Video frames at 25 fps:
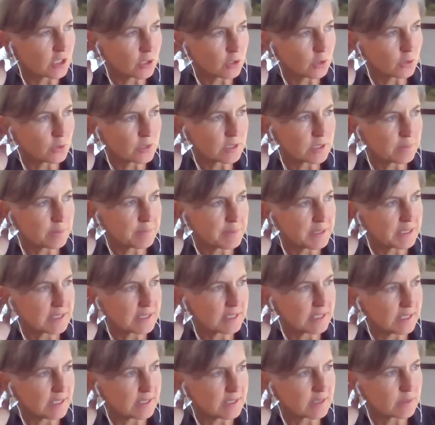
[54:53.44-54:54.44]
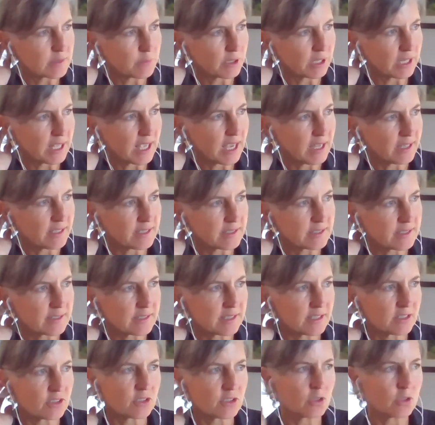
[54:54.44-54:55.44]
close the business. What Candice is
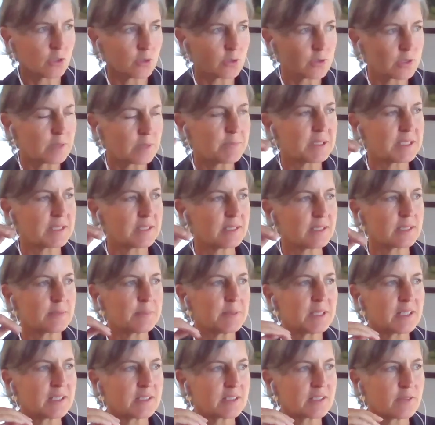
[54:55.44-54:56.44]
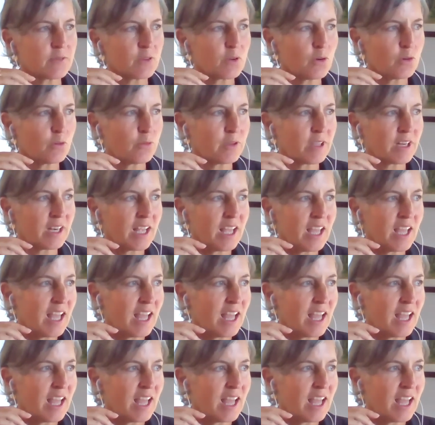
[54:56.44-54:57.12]
saying, she closed the business because of COVID.